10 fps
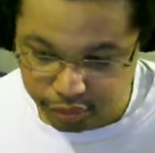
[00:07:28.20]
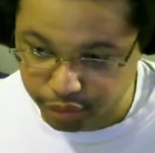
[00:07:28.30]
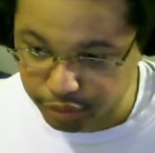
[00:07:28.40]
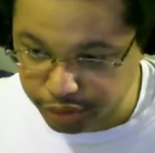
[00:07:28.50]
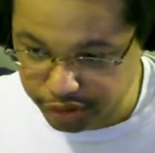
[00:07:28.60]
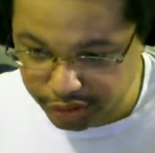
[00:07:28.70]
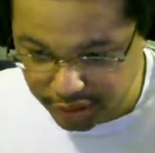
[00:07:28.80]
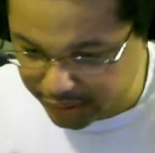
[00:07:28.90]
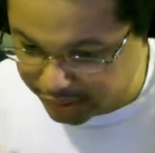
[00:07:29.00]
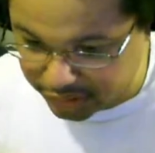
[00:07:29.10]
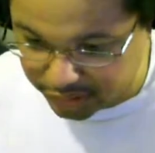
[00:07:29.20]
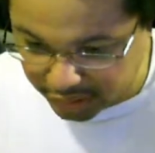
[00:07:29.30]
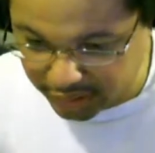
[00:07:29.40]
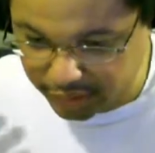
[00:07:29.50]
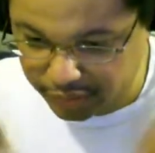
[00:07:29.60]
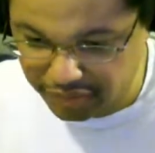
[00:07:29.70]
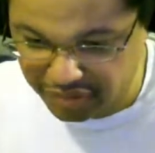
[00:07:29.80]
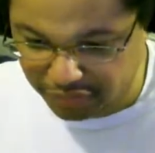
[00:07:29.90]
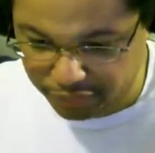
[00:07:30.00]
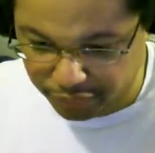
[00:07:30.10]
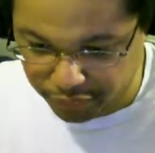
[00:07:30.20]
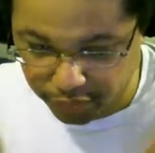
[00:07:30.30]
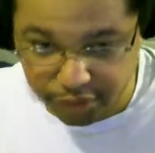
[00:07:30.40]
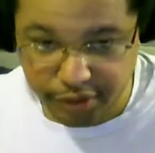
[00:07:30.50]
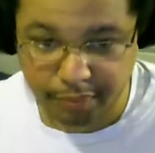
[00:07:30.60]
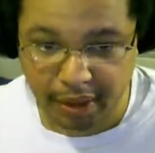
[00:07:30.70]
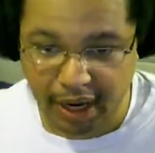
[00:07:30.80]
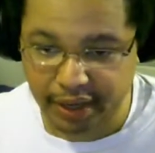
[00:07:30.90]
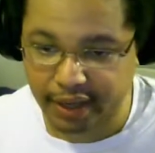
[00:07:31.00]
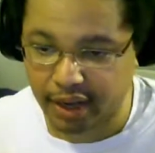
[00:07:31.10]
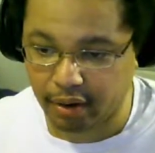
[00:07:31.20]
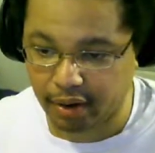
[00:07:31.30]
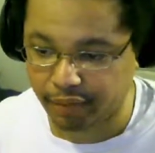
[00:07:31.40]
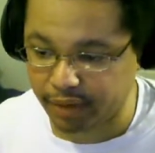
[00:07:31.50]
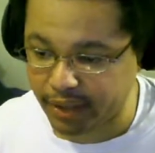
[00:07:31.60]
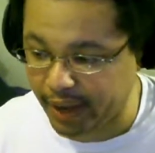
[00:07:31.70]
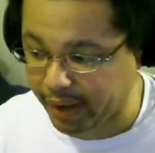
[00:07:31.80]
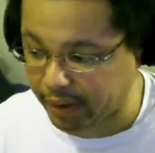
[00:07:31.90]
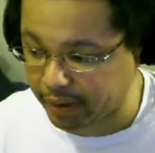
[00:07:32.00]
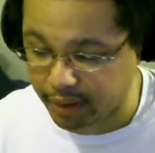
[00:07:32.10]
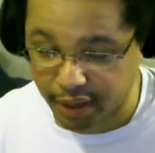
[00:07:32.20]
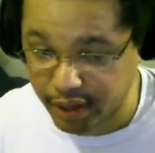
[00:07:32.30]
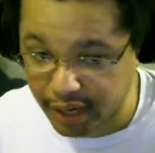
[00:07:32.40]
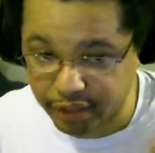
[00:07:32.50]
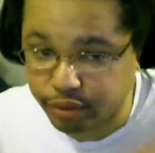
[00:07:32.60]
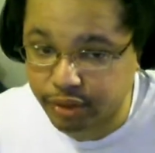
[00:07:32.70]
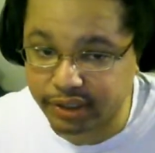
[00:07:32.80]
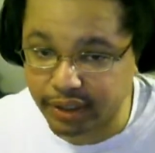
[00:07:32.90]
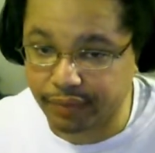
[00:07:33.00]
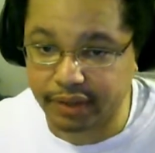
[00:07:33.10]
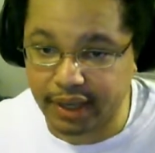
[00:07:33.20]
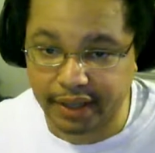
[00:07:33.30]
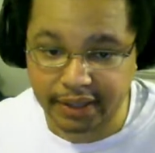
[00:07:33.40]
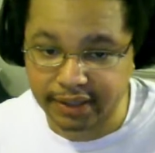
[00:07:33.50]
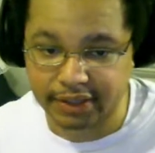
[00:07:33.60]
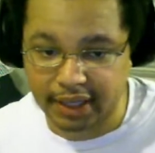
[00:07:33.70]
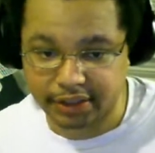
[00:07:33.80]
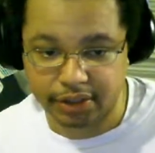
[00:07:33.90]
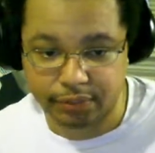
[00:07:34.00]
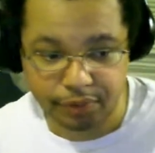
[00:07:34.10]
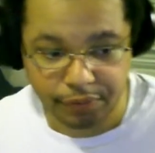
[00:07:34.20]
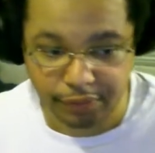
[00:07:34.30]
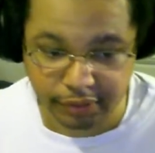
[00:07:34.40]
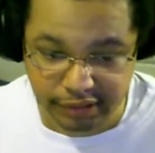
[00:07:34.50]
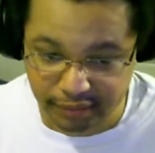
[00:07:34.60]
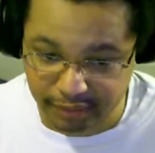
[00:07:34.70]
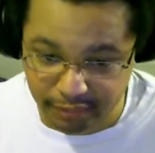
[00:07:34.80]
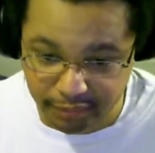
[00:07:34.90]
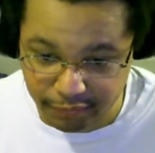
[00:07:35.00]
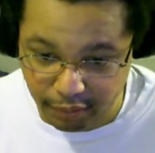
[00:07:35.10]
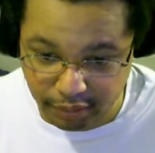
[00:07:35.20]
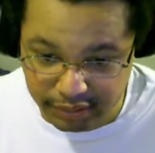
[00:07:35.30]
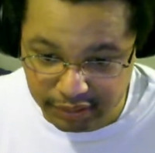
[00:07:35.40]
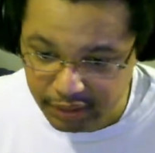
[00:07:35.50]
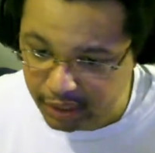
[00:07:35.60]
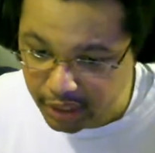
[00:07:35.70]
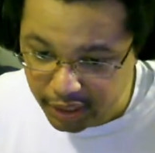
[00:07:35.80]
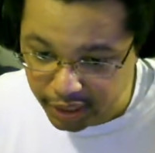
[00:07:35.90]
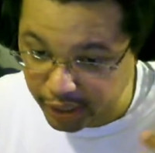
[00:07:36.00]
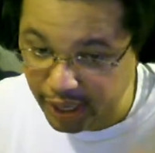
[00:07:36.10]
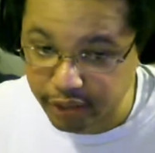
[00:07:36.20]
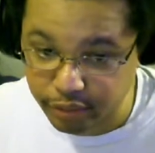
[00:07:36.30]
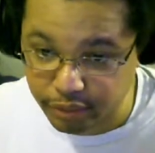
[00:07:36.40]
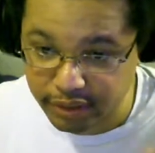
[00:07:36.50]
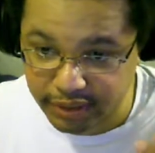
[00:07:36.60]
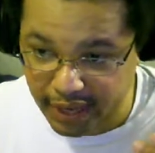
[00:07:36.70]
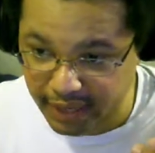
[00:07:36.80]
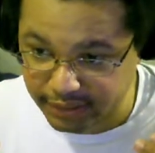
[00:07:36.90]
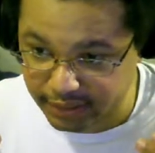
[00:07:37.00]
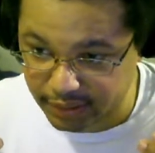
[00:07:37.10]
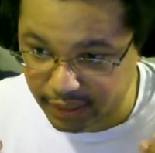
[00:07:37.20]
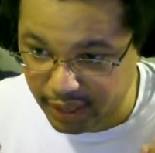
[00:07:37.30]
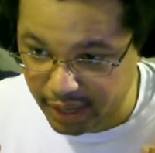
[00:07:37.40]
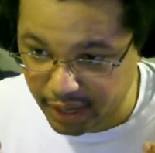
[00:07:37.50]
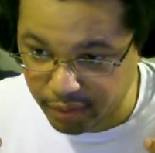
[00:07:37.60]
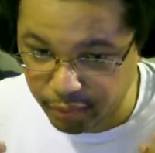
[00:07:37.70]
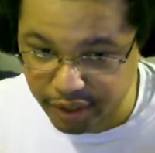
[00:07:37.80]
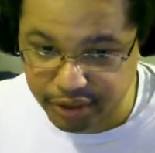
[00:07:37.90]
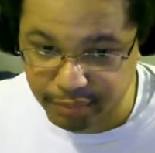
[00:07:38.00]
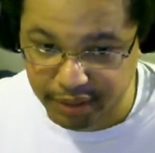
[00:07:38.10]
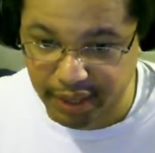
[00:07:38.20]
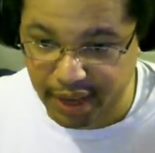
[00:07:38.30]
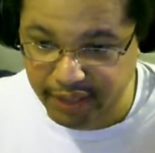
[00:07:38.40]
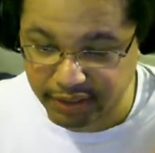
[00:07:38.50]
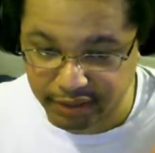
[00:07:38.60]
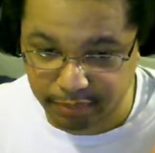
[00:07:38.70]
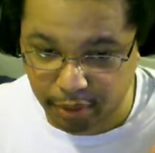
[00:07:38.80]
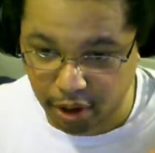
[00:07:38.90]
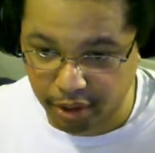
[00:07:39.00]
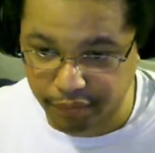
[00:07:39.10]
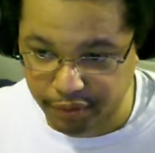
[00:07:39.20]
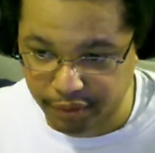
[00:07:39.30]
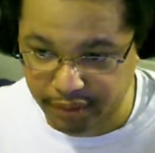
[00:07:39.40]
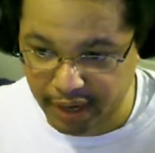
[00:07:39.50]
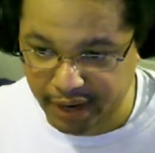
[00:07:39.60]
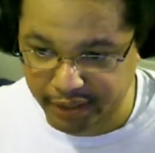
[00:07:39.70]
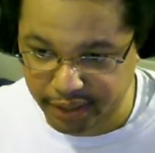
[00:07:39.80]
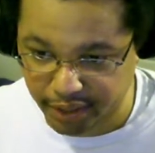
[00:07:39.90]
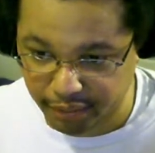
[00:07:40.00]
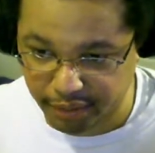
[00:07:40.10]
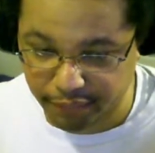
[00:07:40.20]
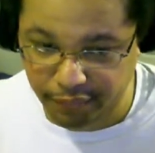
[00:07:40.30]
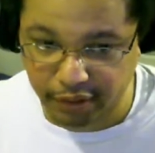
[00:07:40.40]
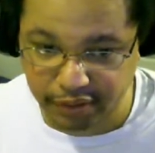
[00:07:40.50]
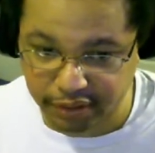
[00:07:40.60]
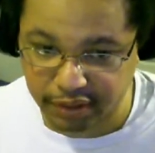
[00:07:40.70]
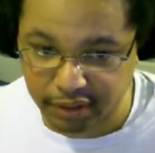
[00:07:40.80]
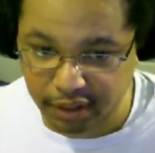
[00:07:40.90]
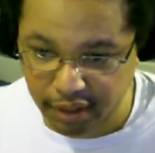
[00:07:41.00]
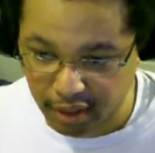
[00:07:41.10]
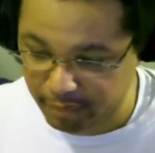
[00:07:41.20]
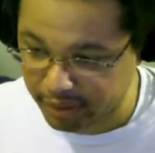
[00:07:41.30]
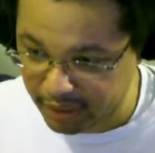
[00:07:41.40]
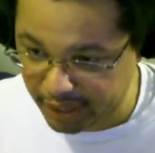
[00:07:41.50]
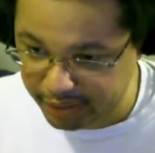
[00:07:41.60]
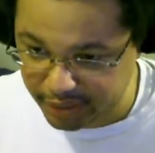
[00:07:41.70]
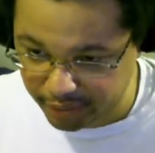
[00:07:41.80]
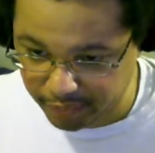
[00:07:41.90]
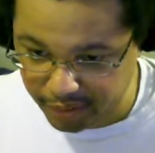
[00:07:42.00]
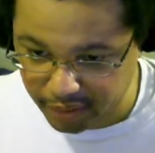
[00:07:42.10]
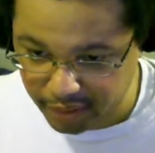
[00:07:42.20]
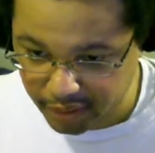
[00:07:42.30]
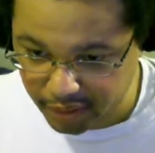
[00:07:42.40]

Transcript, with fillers: juice just to filter your body out every day. And you got to do this every day. This is not just when you feel symptoms, folks. You got to do this as a regimen, as a part of your dietary function. I mean, dietary